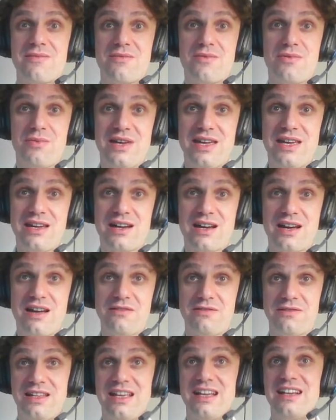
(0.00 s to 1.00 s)
we
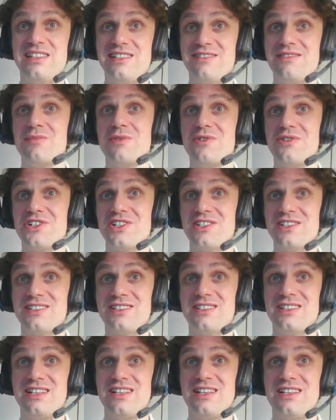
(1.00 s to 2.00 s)
have negative
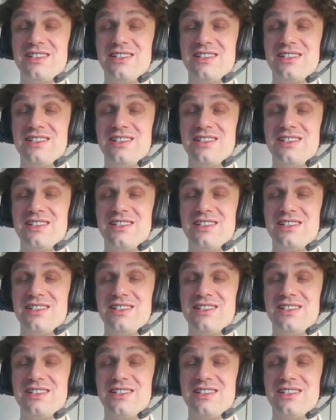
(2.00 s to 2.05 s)
emotions.